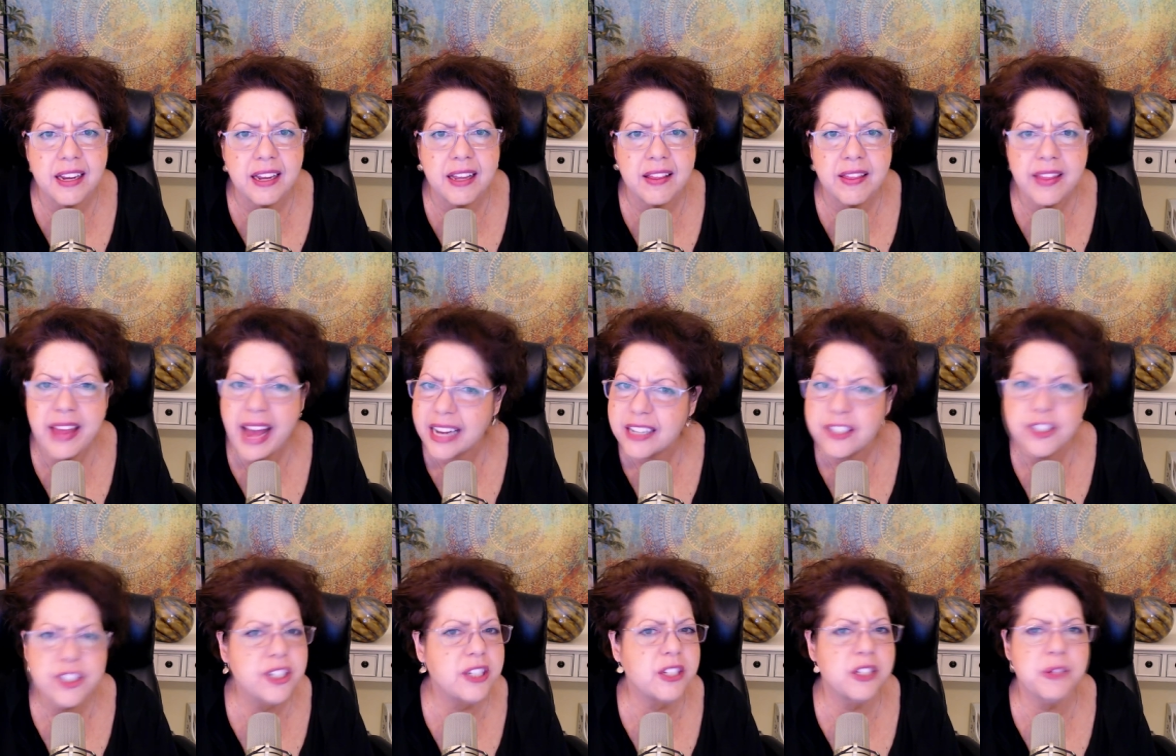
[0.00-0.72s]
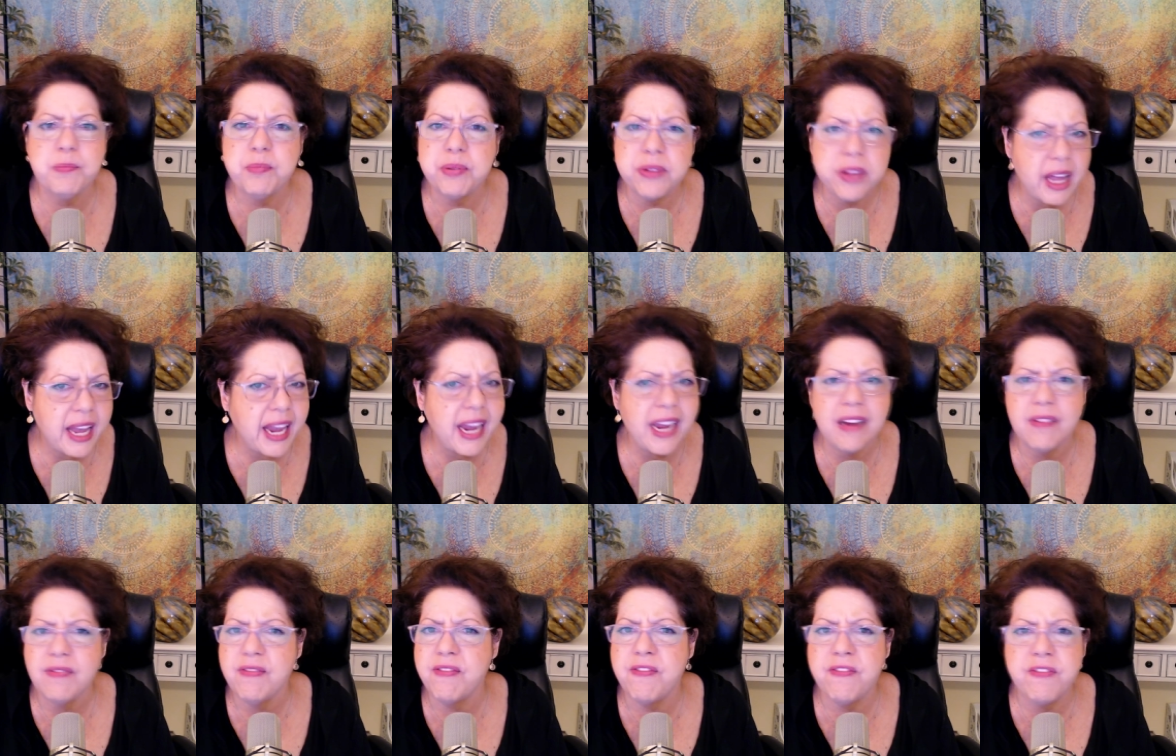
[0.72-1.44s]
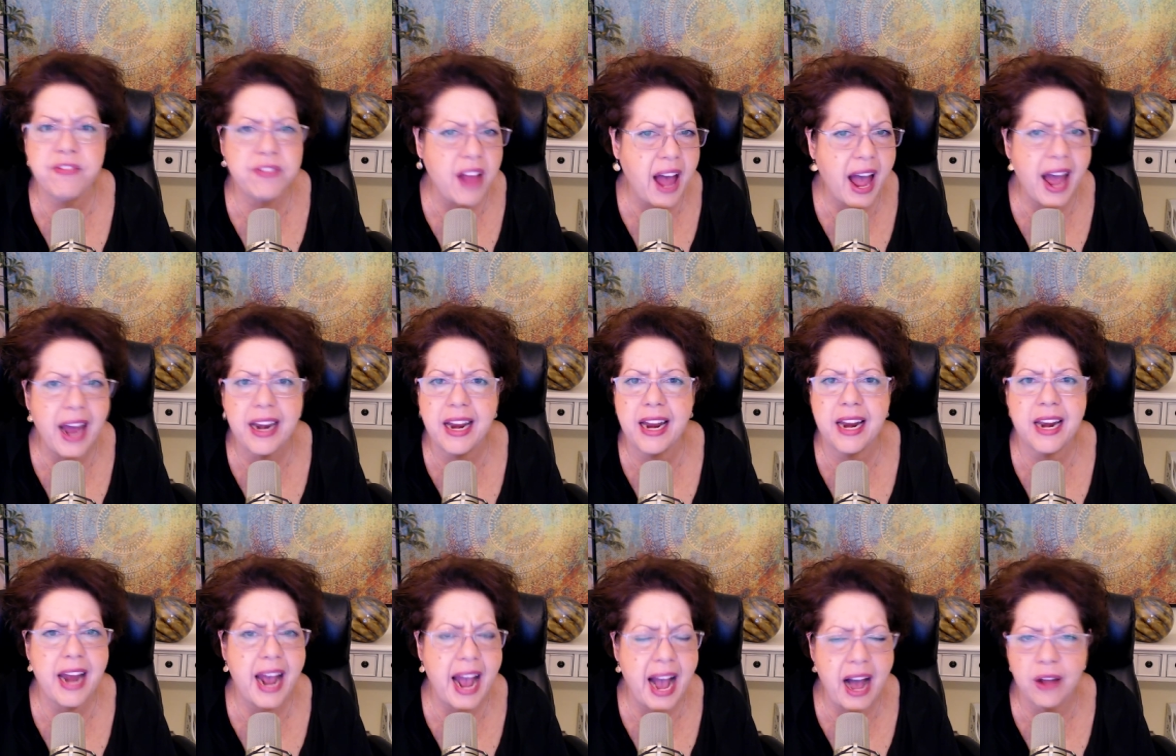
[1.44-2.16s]
That's just plain, flat,
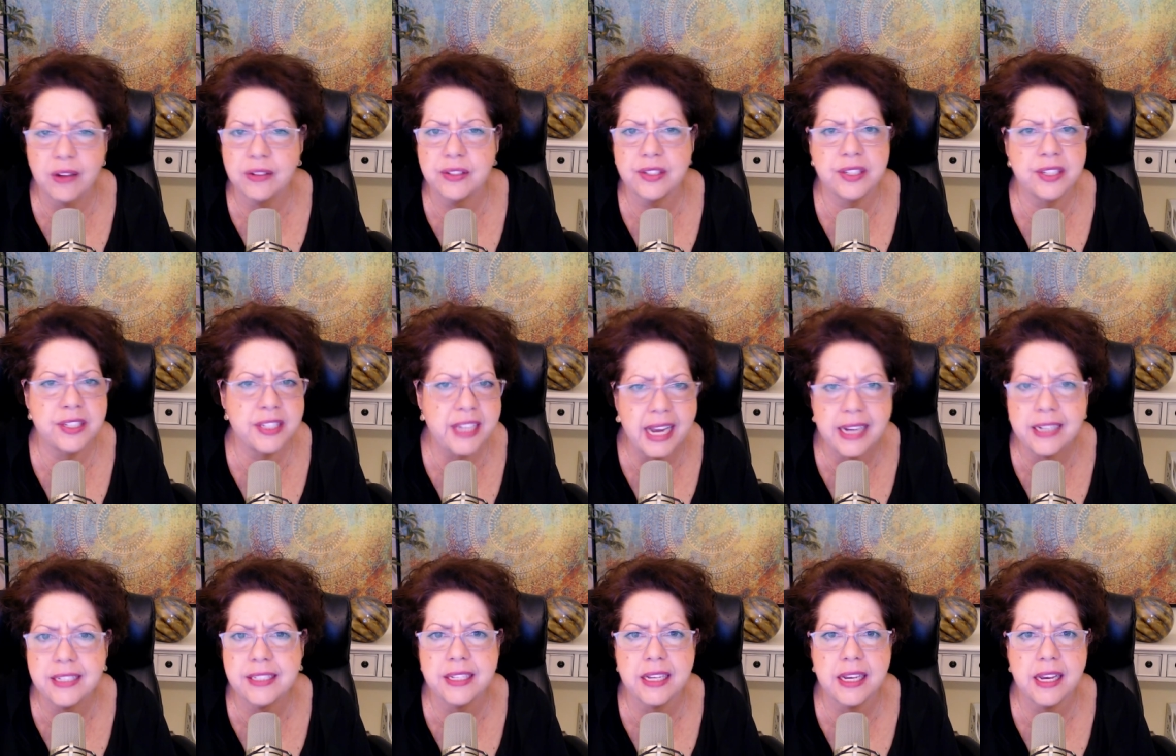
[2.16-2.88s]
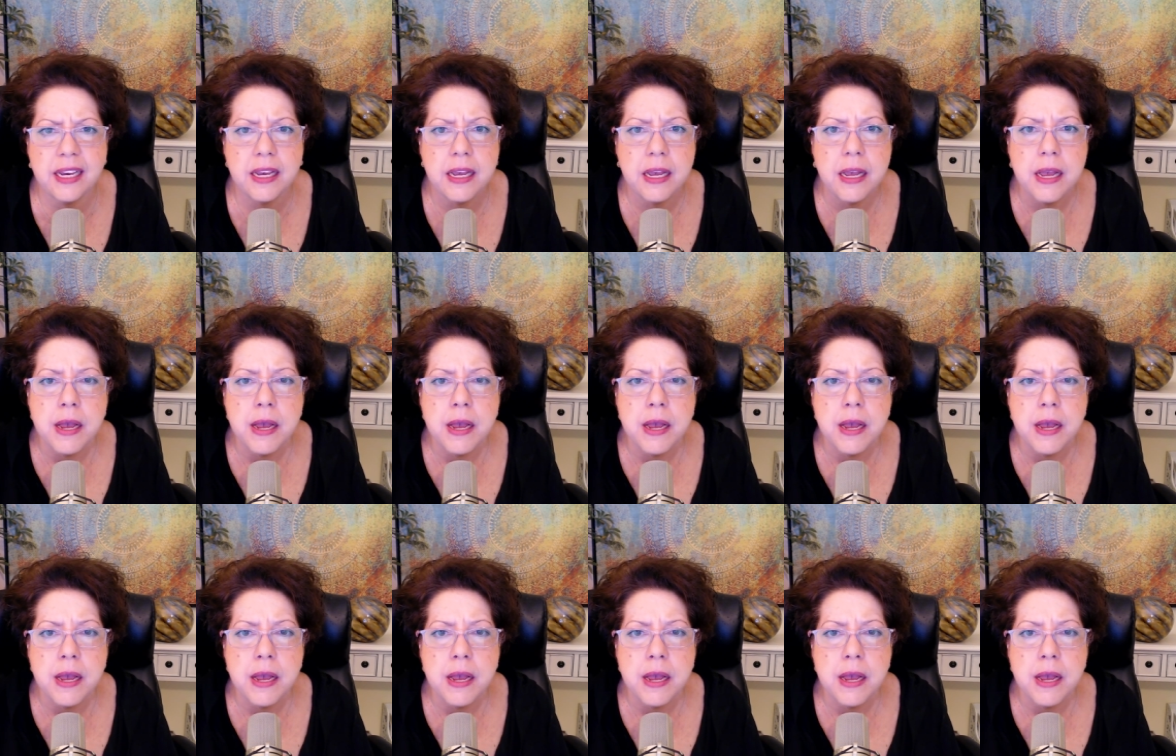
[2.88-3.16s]
and out sexy.